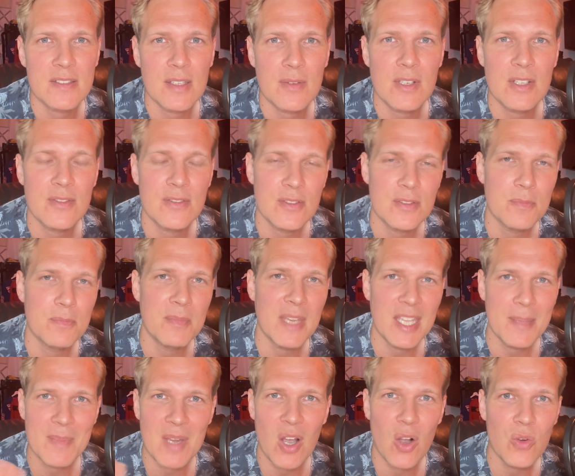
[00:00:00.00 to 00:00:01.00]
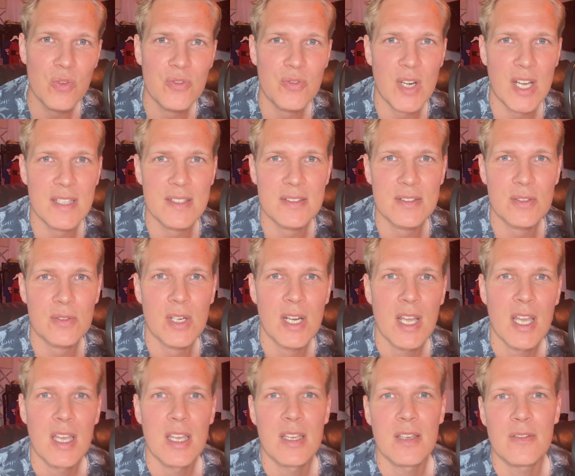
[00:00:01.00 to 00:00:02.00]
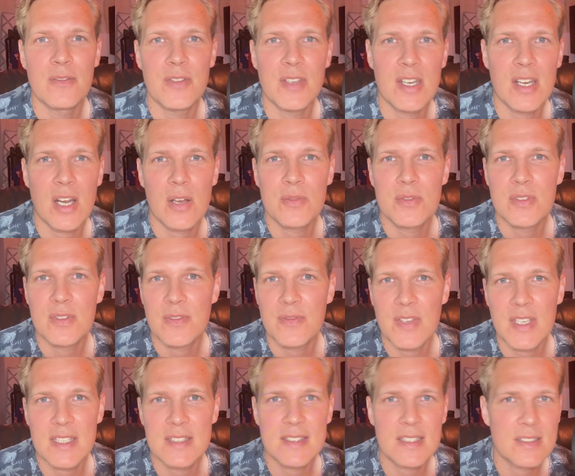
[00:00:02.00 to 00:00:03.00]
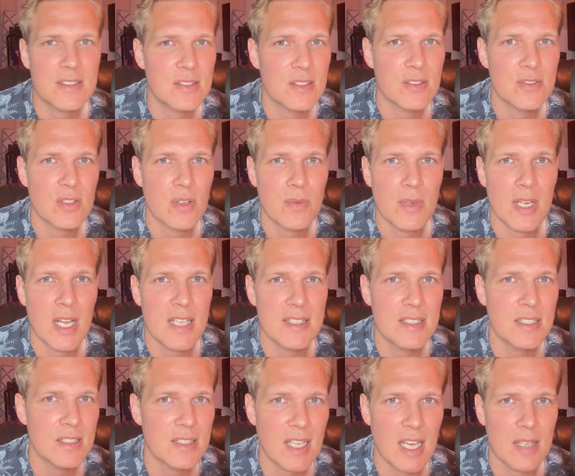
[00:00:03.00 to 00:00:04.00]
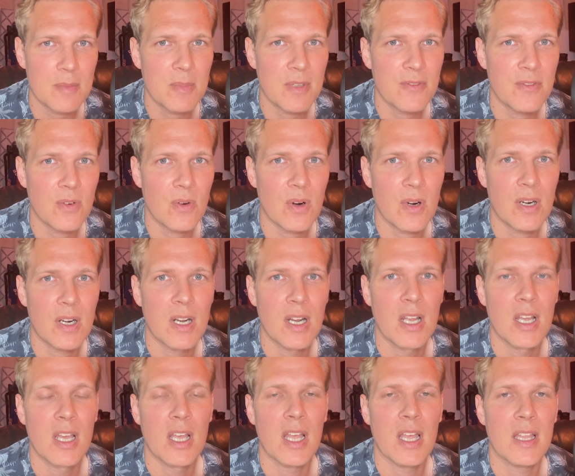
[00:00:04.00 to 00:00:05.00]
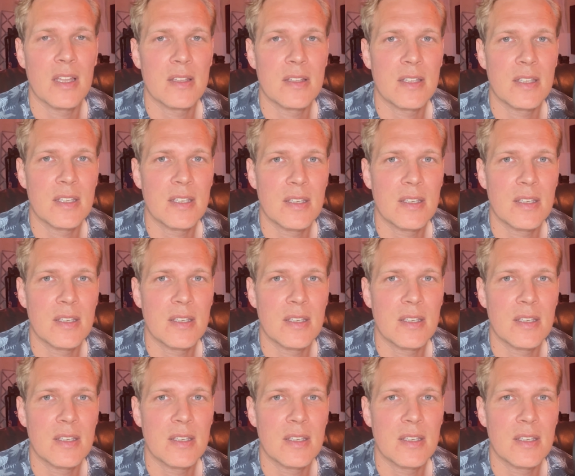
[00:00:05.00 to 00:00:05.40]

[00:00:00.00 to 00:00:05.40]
I will make my own trends or figure out things that someone hasn't done before and